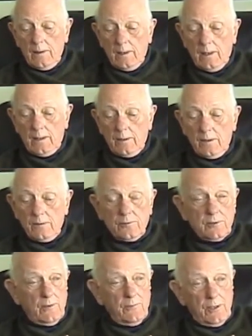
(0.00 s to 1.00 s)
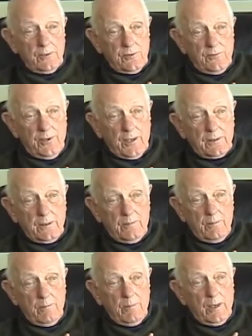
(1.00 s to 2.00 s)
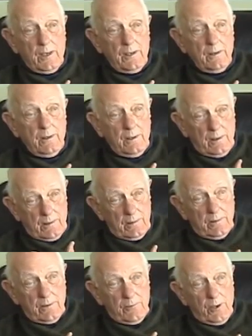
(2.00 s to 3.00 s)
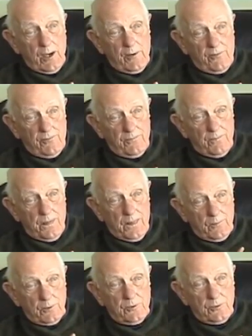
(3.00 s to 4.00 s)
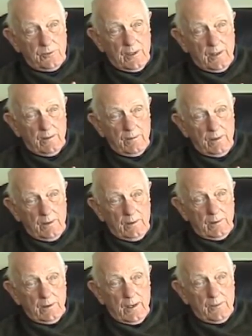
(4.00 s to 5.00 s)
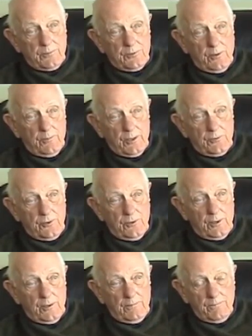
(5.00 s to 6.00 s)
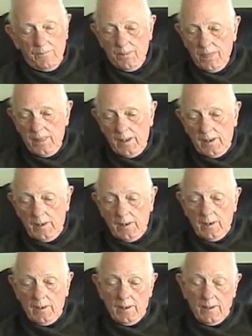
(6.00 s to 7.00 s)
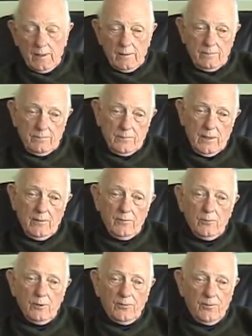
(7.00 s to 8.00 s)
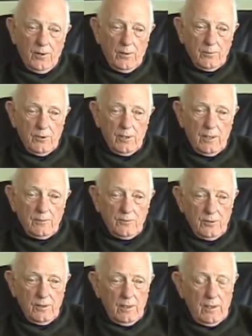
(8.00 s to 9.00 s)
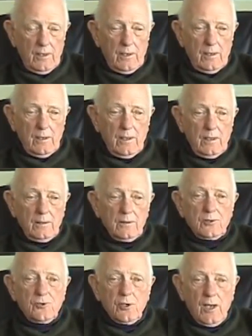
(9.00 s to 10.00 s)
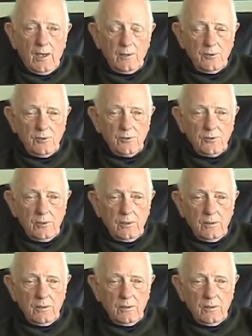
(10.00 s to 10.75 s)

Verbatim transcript: And some of it is affected by the rough, which is now kept so much shorter. Uh, even with firm greens, the challenges